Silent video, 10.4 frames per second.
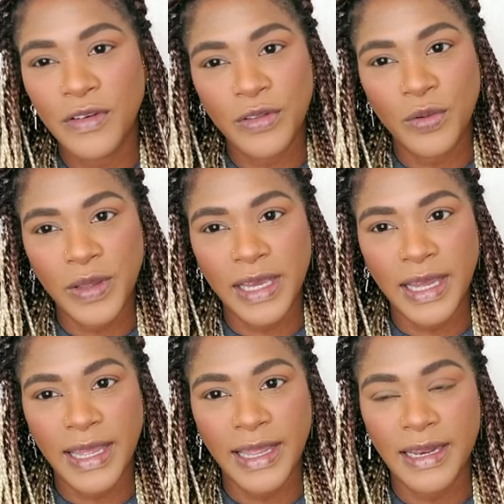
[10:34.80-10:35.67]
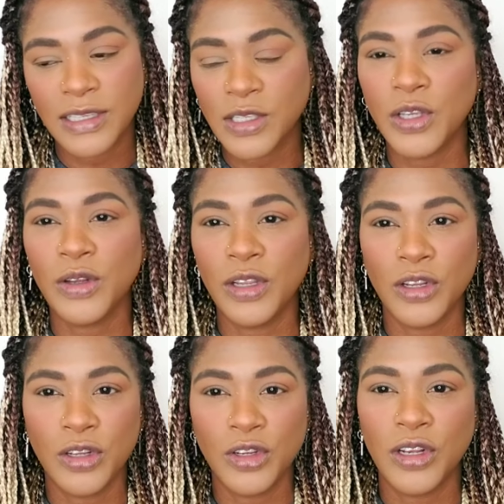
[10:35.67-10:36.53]
for the week ahead so you,
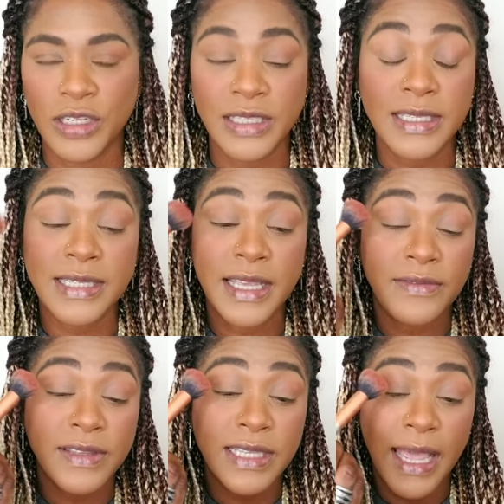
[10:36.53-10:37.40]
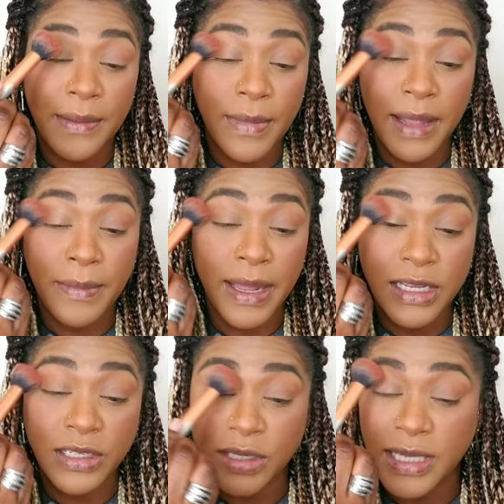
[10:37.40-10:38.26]
you, you learn to save time and
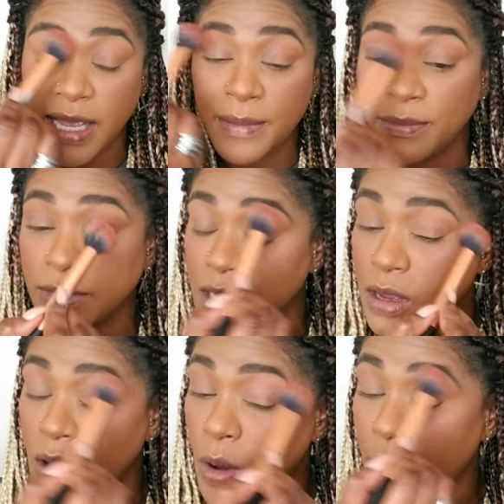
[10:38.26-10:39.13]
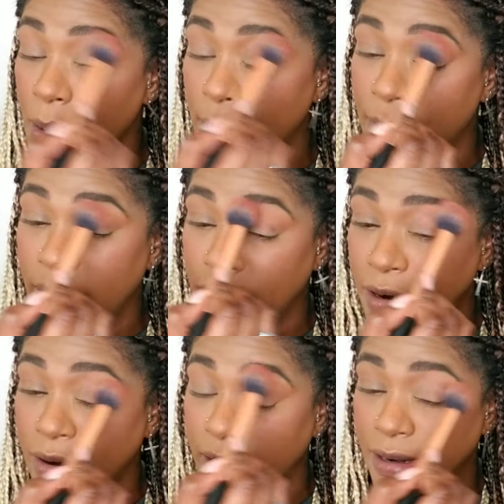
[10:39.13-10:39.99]
manage your time
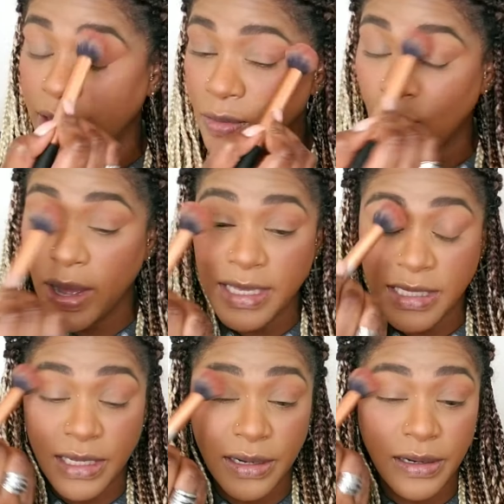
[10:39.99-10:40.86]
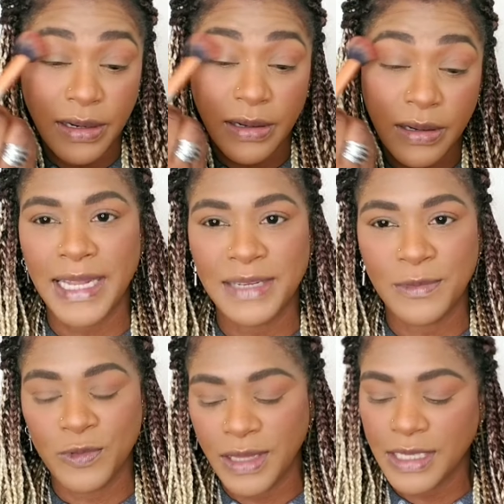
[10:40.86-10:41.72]
better and, and wiser
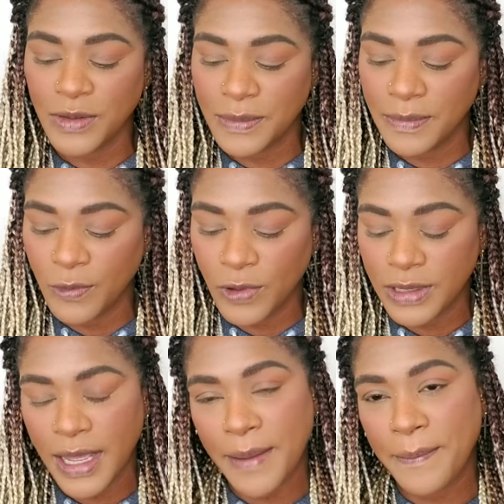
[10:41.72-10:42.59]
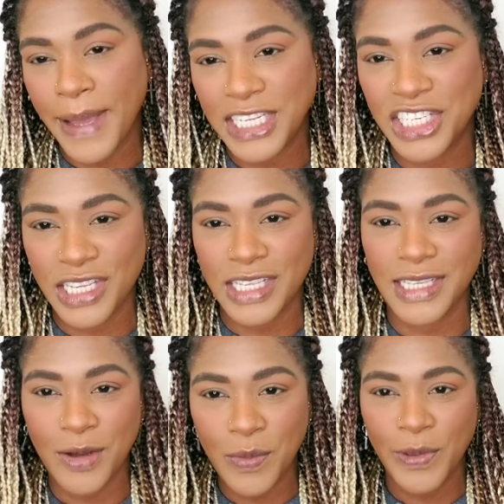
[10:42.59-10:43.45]
that's what what um, batching
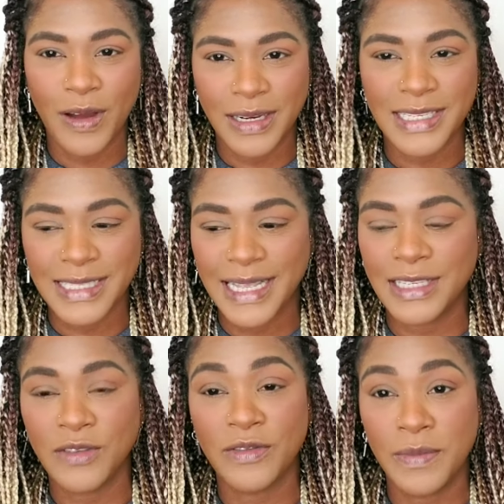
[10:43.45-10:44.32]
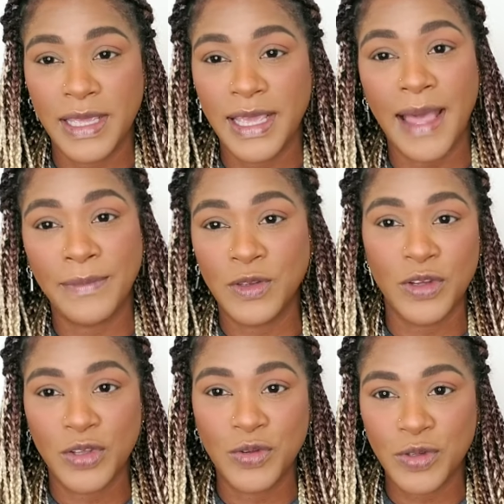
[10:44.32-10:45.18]
is. I hope you understand. So for me, I'm
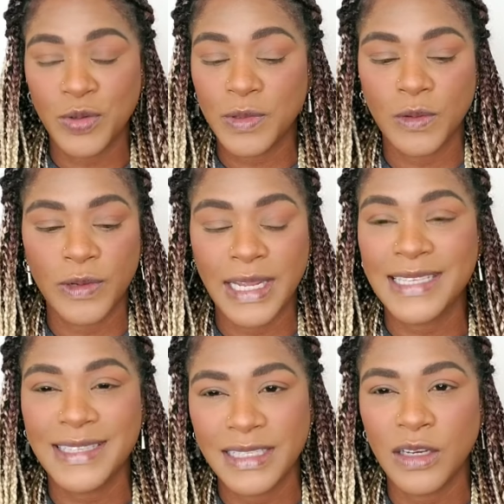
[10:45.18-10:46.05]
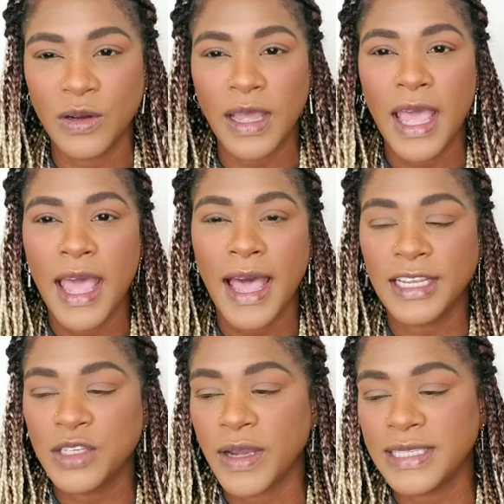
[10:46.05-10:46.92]
doing YouTube. So when I sit down,
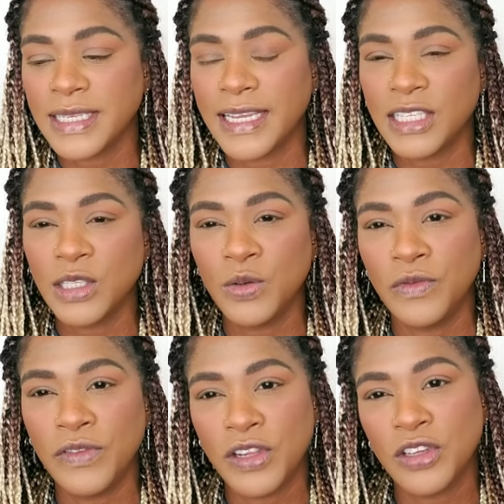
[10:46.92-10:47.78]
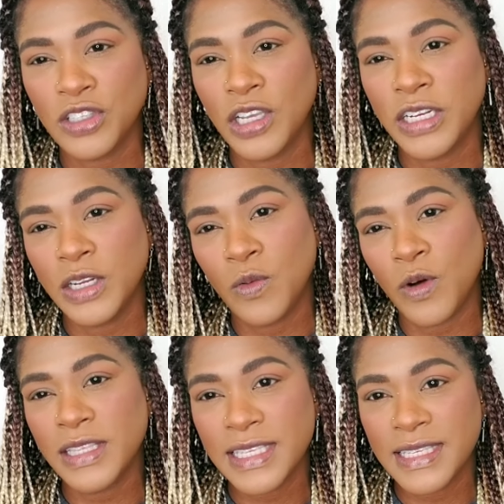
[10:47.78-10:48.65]
I try to get two videos done in
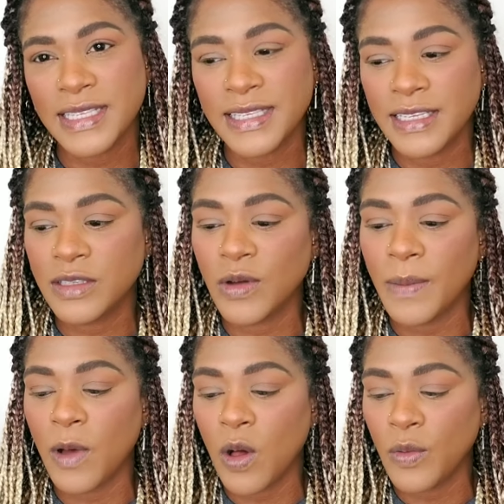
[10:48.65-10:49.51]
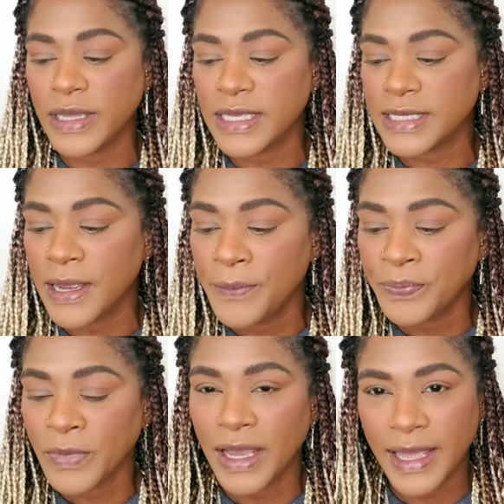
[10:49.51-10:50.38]
one sitting. So I'm always
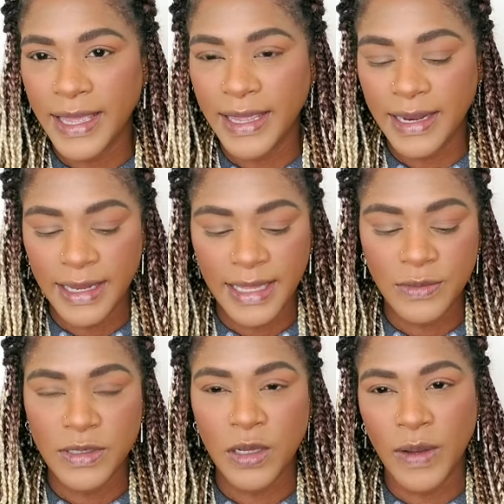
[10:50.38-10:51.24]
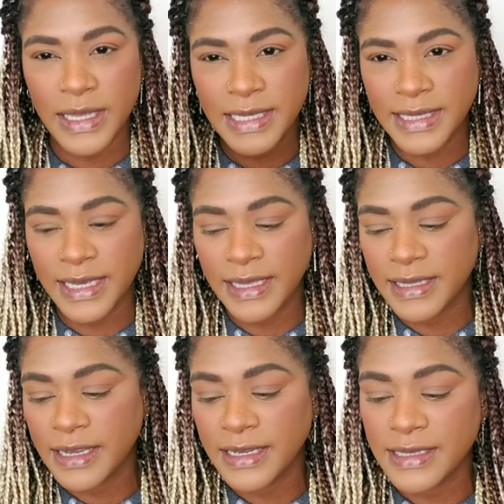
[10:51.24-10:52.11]
ahead, and that was how I stayed
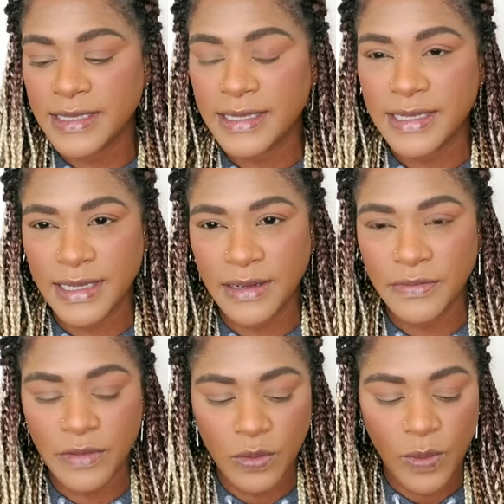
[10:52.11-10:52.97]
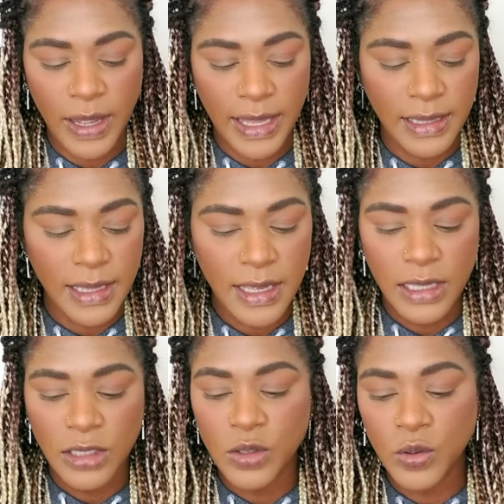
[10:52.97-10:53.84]
consistent for the while,
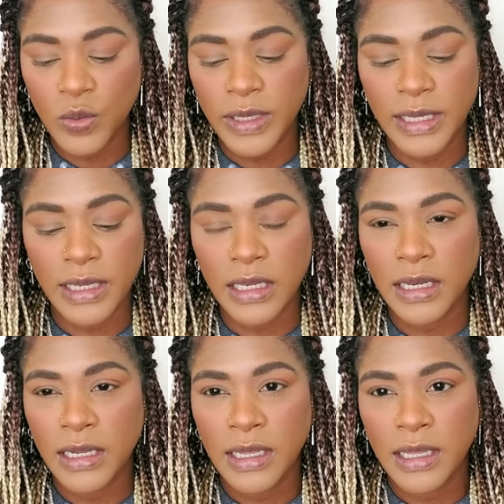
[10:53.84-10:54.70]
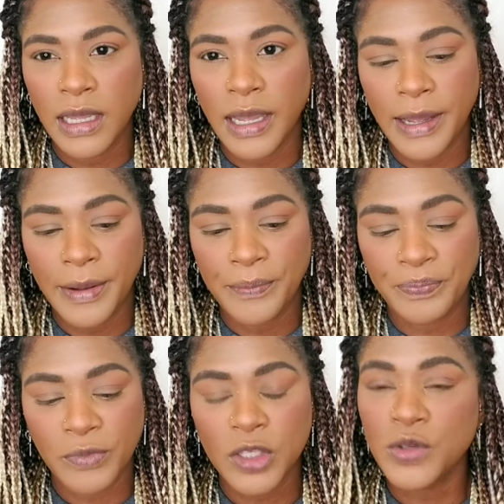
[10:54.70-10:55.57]
doing
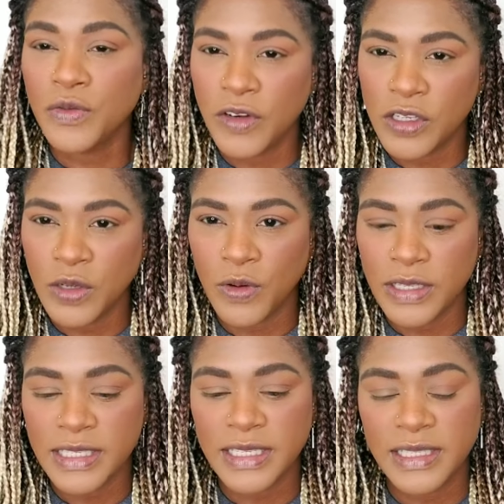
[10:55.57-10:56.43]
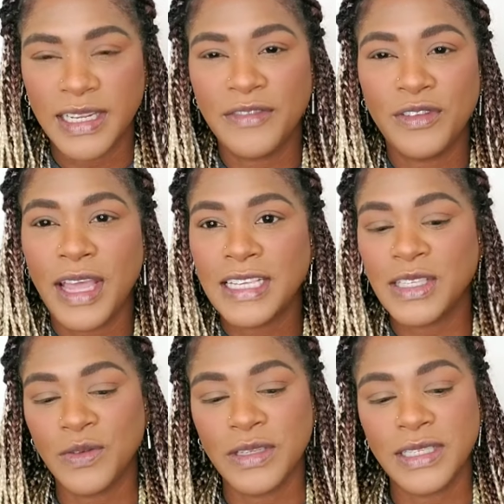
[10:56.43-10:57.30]
um, two videos in one sitting. And if you
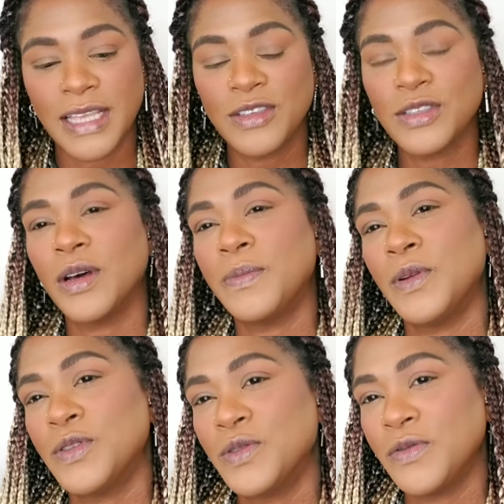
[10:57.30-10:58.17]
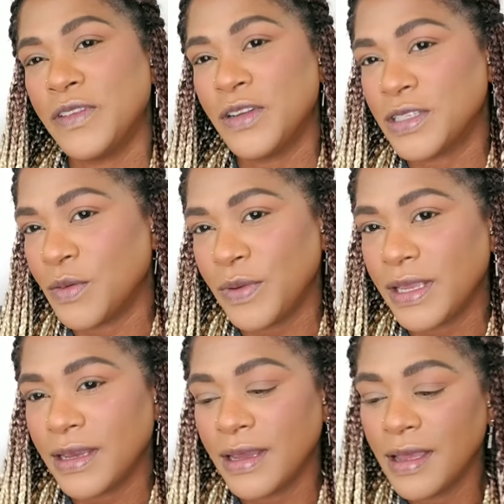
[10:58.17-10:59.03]
guys notice, I used to upload two videos a
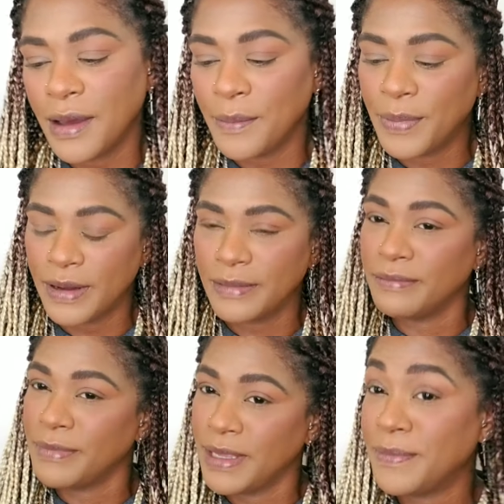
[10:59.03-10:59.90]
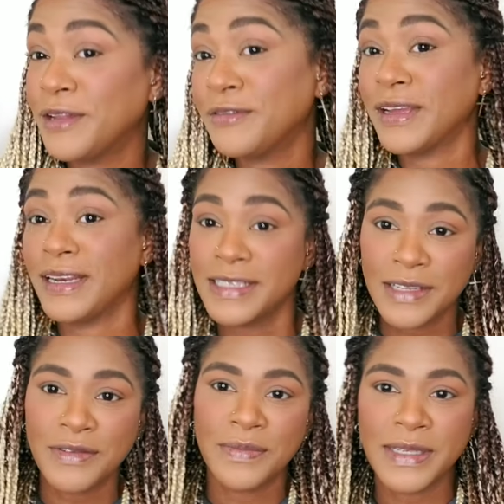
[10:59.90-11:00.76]
week, but me being
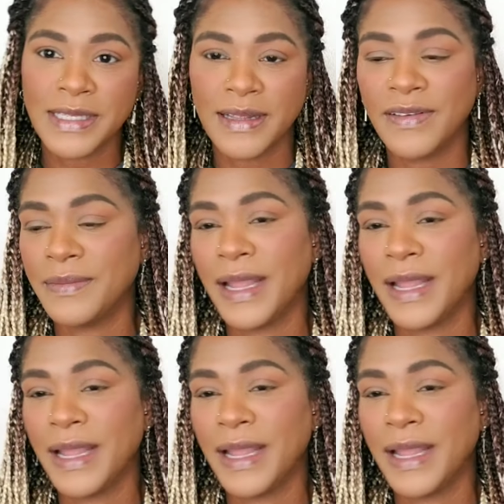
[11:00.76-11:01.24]
realistic with myself,